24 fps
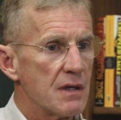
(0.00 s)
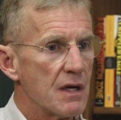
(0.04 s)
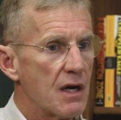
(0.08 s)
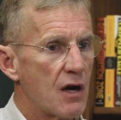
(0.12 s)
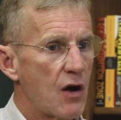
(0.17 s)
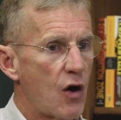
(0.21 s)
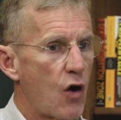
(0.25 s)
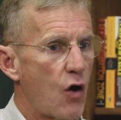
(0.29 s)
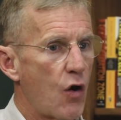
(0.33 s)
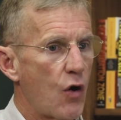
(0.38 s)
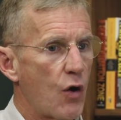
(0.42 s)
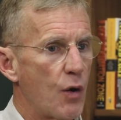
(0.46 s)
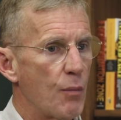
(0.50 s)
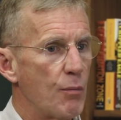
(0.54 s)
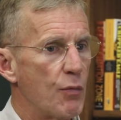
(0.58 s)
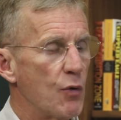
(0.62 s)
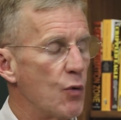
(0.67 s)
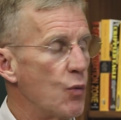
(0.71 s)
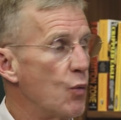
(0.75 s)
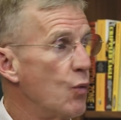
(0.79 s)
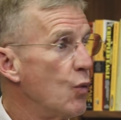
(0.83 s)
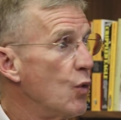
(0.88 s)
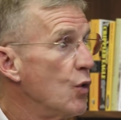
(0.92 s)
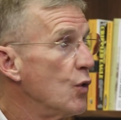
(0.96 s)
a
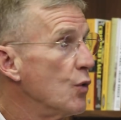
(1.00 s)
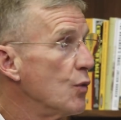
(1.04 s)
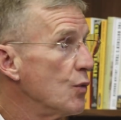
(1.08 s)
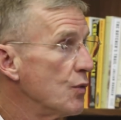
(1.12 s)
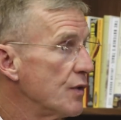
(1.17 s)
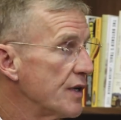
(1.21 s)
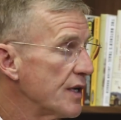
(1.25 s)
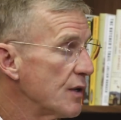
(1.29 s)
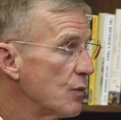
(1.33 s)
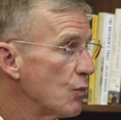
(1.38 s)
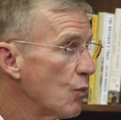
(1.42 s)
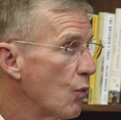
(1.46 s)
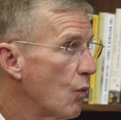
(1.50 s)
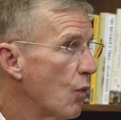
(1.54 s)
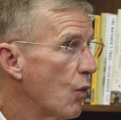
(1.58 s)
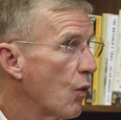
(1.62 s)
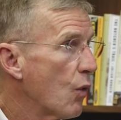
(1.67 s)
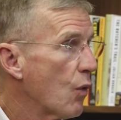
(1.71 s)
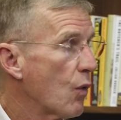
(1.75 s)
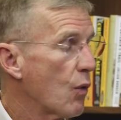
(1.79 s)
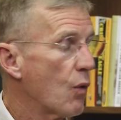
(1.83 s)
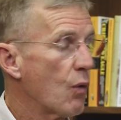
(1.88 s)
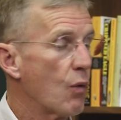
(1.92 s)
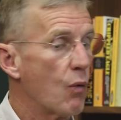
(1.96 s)
horrible wound in
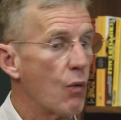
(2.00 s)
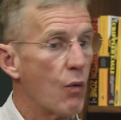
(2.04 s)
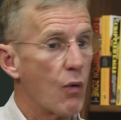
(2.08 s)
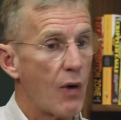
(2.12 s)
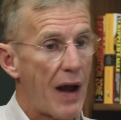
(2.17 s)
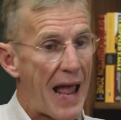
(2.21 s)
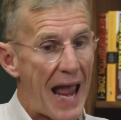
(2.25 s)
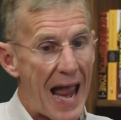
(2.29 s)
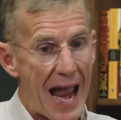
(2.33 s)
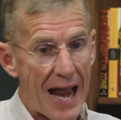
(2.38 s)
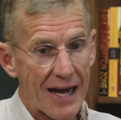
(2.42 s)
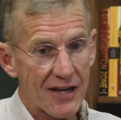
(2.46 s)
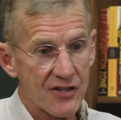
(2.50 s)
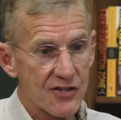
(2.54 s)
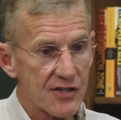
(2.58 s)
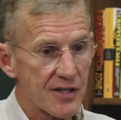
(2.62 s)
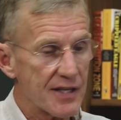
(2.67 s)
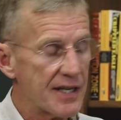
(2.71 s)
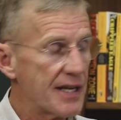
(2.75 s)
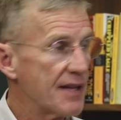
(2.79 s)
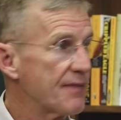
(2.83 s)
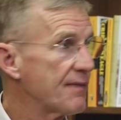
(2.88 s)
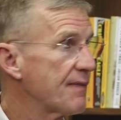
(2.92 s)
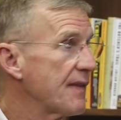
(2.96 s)
war or
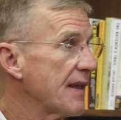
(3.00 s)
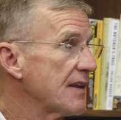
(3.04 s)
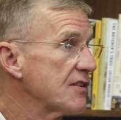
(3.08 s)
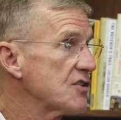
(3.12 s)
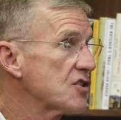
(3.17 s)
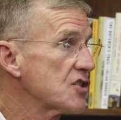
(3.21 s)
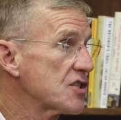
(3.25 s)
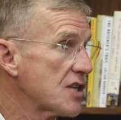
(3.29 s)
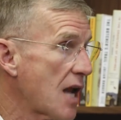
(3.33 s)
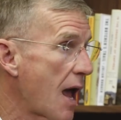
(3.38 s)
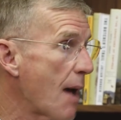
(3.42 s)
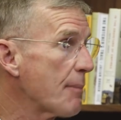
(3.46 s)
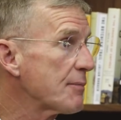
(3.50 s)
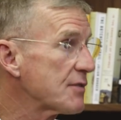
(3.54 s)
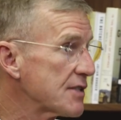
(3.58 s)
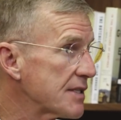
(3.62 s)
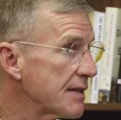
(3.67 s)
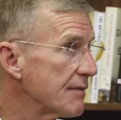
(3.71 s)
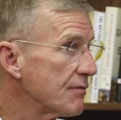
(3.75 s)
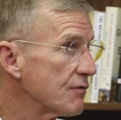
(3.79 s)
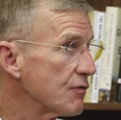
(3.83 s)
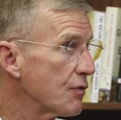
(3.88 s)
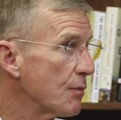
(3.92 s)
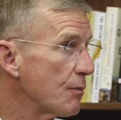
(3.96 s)
accident that stops
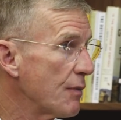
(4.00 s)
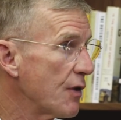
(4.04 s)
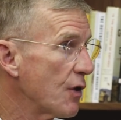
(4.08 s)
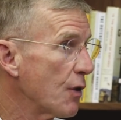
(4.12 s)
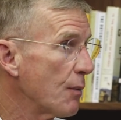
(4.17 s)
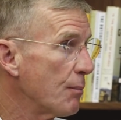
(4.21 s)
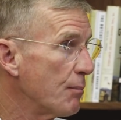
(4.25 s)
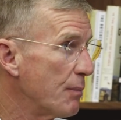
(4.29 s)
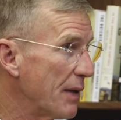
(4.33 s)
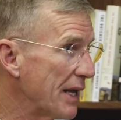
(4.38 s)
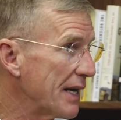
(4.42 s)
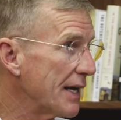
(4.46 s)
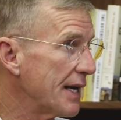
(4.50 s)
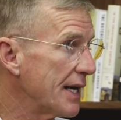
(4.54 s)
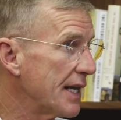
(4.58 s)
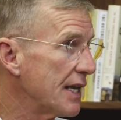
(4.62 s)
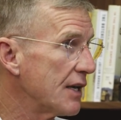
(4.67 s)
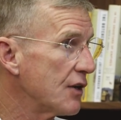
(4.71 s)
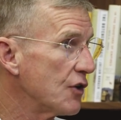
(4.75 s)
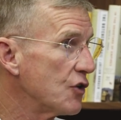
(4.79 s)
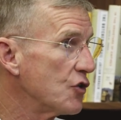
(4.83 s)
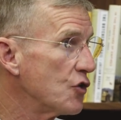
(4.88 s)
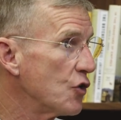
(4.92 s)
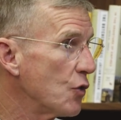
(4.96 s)
them from their ability
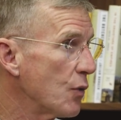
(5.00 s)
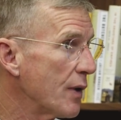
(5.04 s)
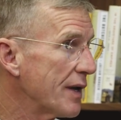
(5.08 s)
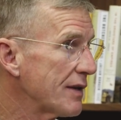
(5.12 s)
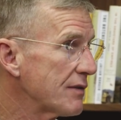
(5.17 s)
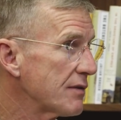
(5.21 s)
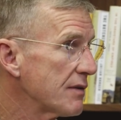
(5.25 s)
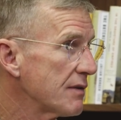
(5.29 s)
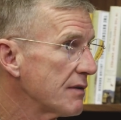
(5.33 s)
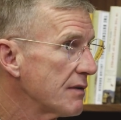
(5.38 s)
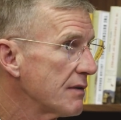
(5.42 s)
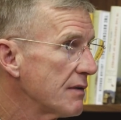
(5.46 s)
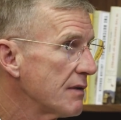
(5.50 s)
to do it,